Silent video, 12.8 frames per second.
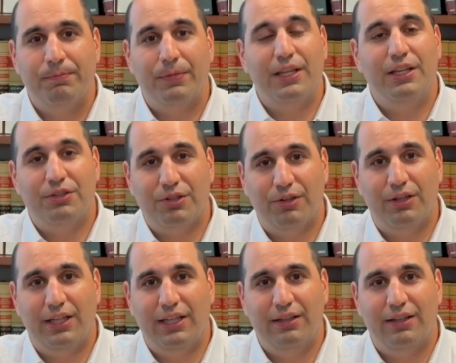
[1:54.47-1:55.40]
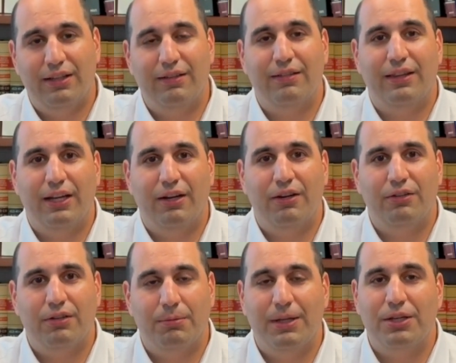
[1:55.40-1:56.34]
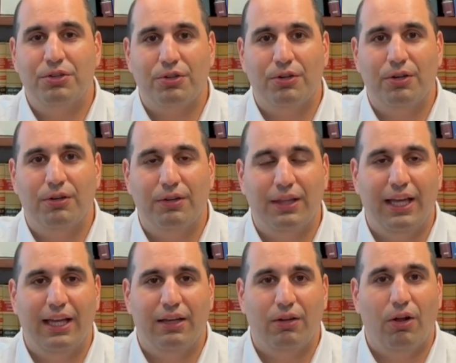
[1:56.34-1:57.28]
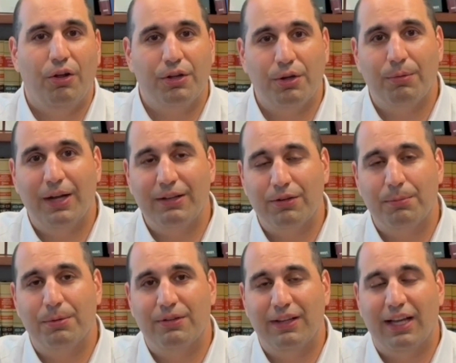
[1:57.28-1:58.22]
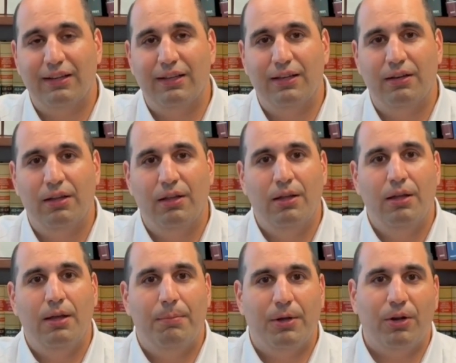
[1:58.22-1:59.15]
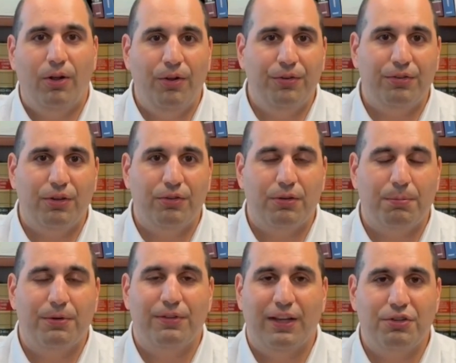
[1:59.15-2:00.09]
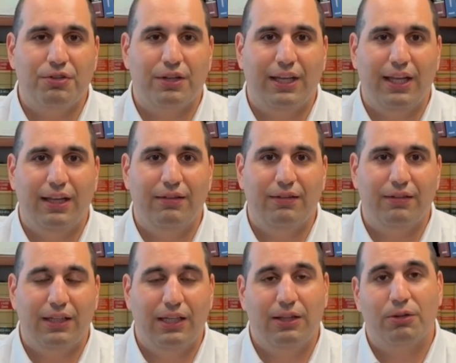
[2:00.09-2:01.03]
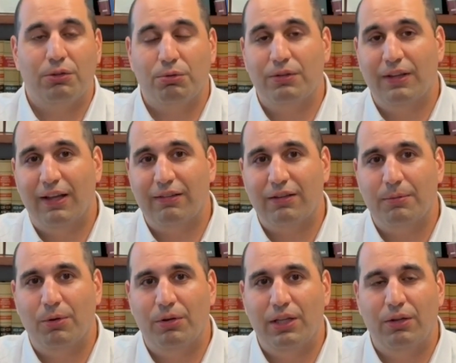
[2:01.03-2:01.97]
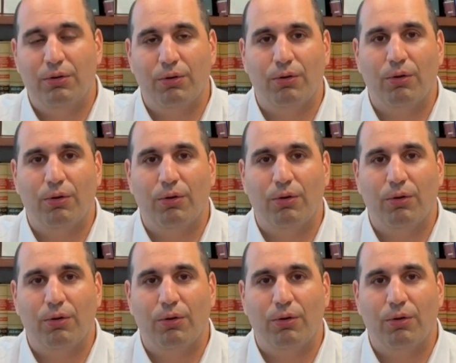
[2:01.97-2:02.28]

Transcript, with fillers: The attorney is there to make sure that all your rights are protected, but also to present your case either through testimony or